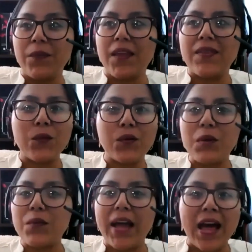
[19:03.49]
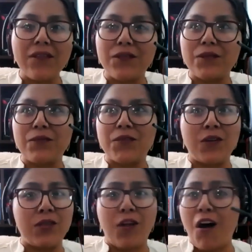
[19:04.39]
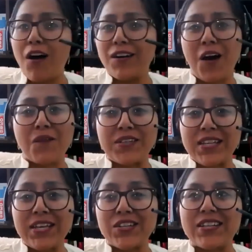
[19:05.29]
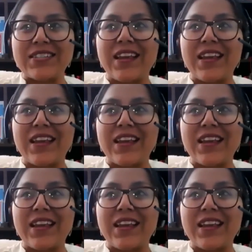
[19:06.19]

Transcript: and we would have long conversations.